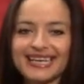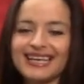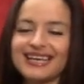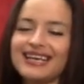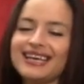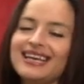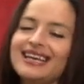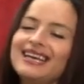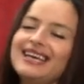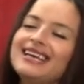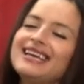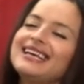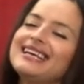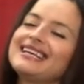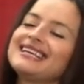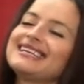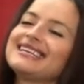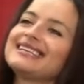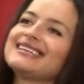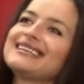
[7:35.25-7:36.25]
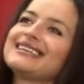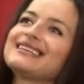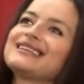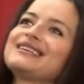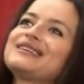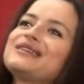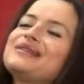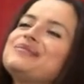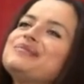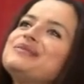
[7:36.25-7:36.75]
It's
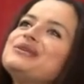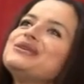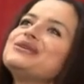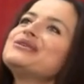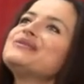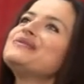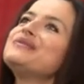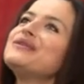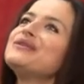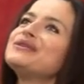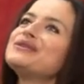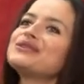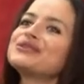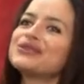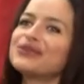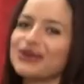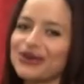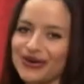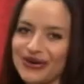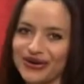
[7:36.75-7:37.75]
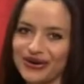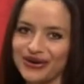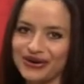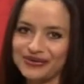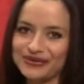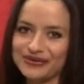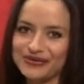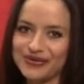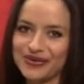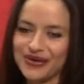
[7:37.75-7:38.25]
a beautiful
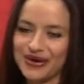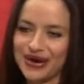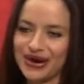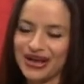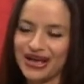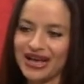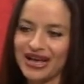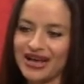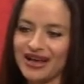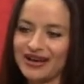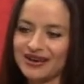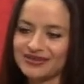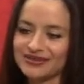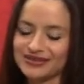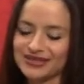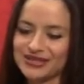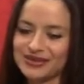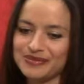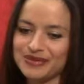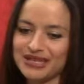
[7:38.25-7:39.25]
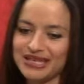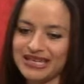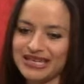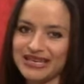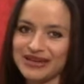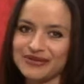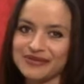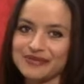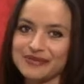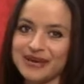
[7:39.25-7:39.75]
circle for a community
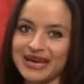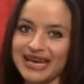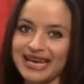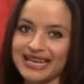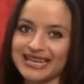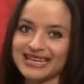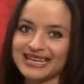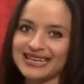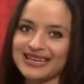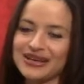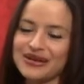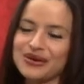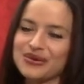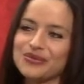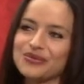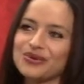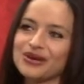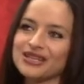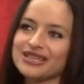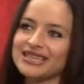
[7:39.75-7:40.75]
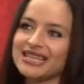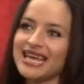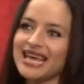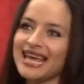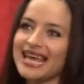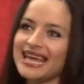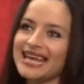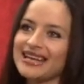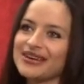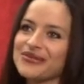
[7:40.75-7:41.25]
of men where
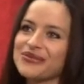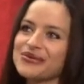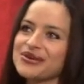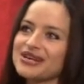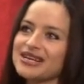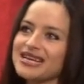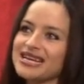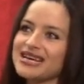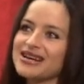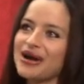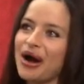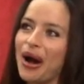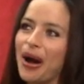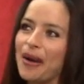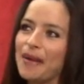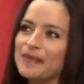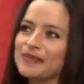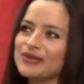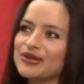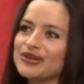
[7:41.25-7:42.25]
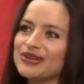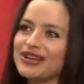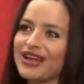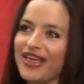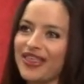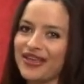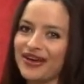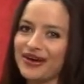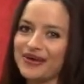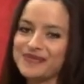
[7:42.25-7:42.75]
they really come
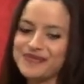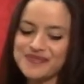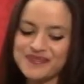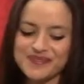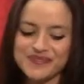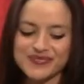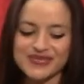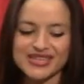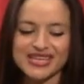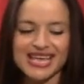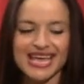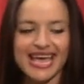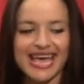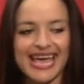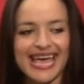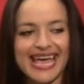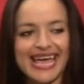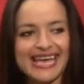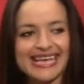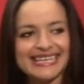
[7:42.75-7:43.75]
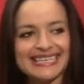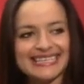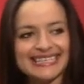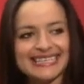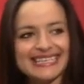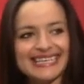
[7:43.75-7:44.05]
together and